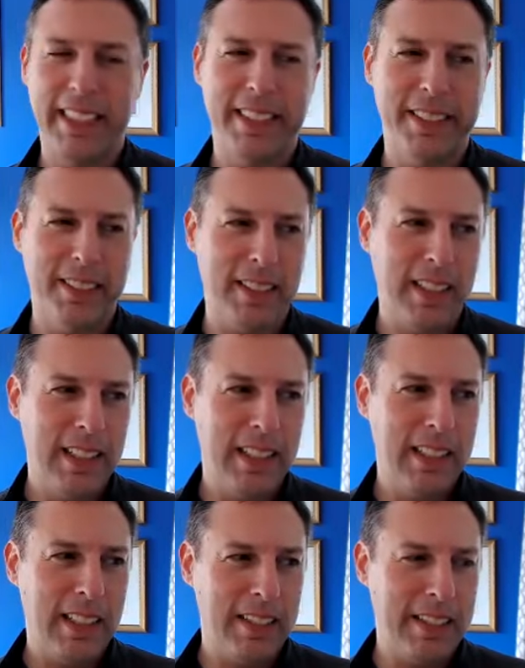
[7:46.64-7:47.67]
that just
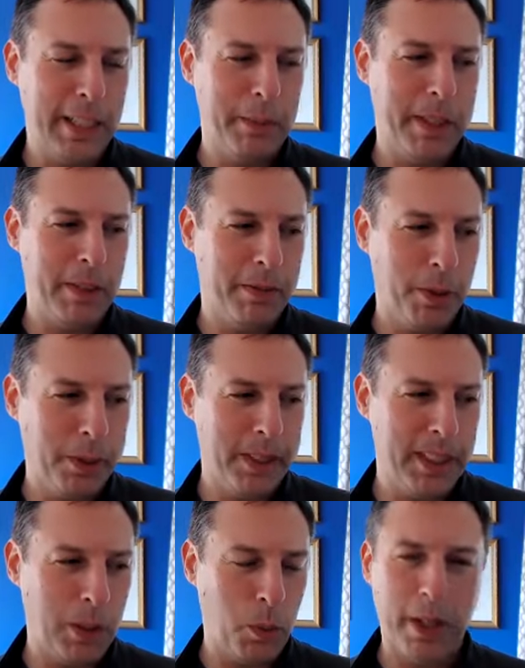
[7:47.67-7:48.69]
allowed me to
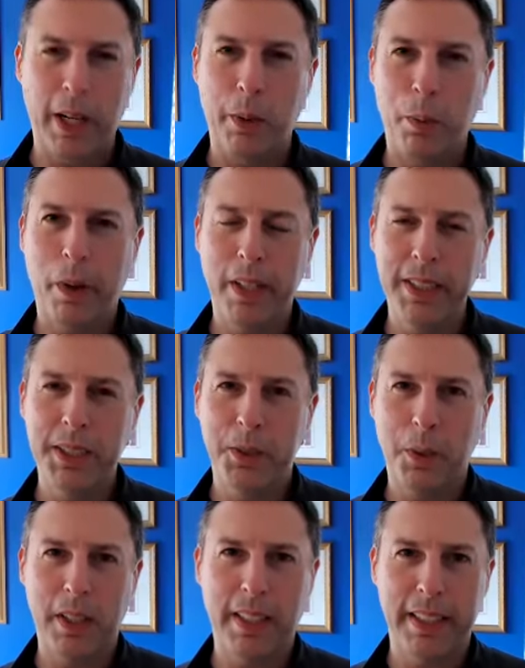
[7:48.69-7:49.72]
focus on where I was
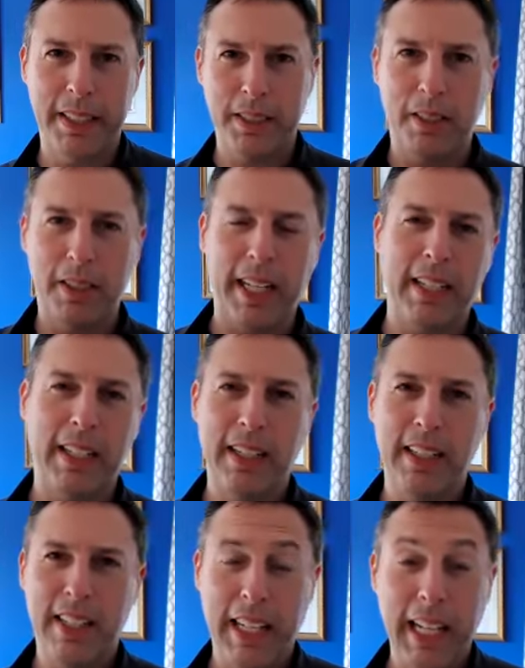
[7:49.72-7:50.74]
rather than just looking
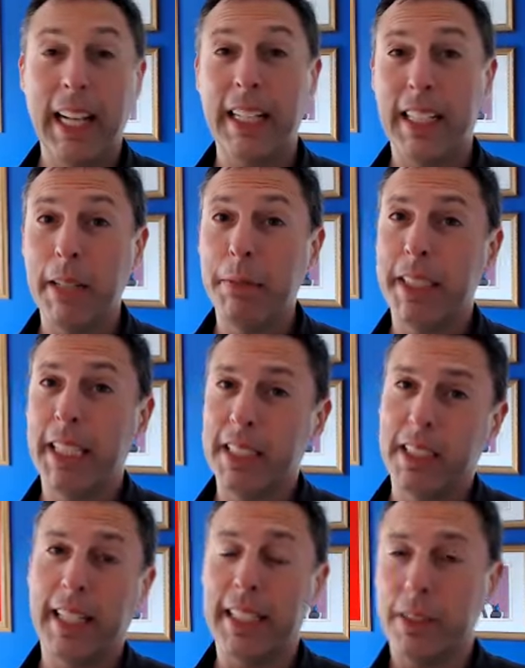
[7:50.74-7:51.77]
and gave me a chance
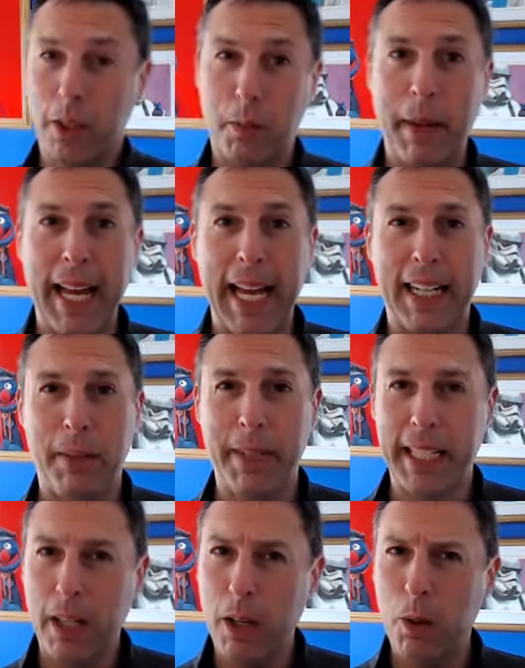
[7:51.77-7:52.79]
to like turn back and be
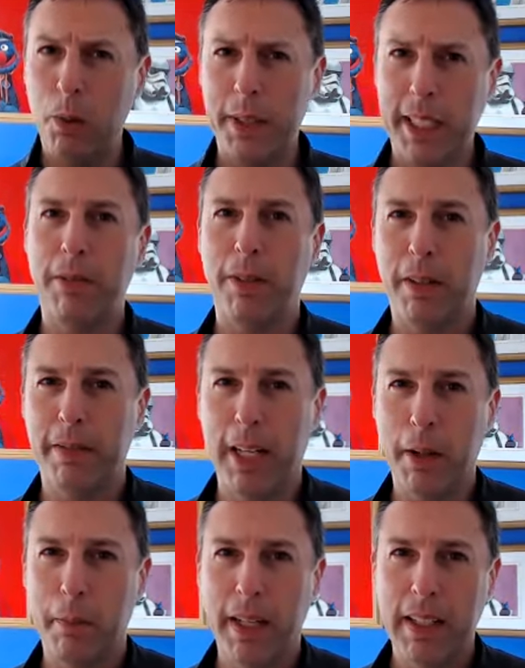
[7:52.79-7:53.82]
like, oh, look how far I've come.